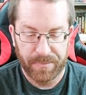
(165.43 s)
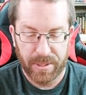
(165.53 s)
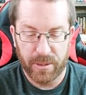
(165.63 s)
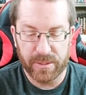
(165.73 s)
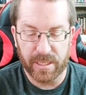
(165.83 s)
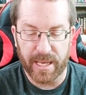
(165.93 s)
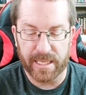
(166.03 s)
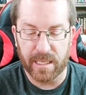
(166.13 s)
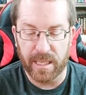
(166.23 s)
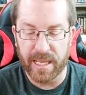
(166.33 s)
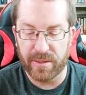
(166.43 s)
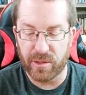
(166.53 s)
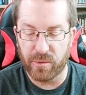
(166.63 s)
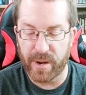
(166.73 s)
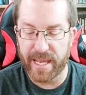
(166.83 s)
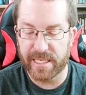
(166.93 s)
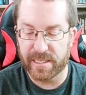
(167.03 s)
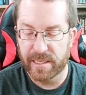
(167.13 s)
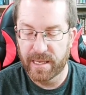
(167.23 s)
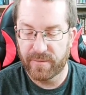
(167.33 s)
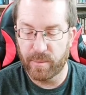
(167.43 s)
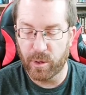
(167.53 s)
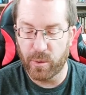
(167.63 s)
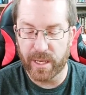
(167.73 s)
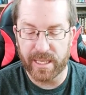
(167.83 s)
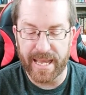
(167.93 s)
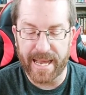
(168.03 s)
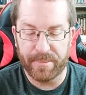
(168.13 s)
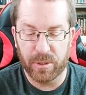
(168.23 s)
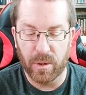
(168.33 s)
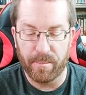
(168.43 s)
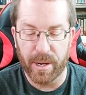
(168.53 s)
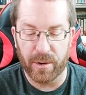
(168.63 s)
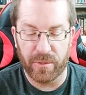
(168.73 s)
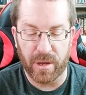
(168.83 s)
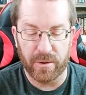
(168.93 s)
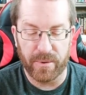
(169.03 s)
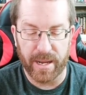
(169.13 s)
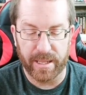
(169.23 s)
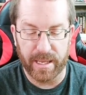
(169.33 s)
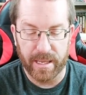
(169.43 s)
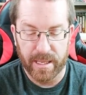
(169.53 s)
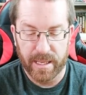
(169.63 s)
You select the length of the race, from a quick lap to a marathon rally.